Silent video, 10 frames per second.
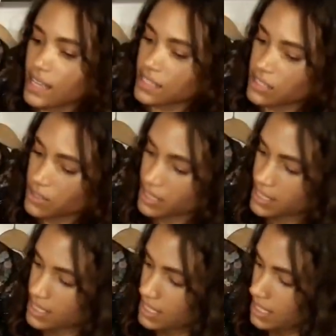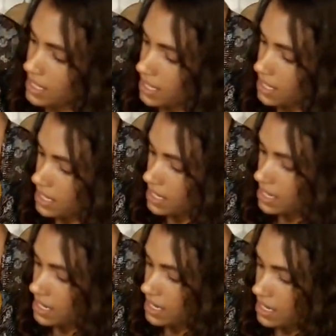as you can see here,
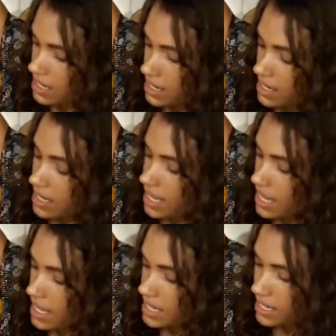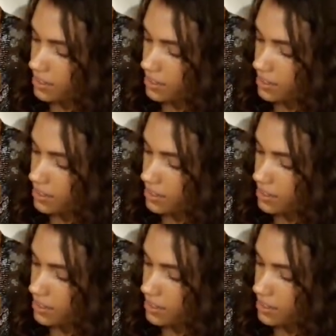and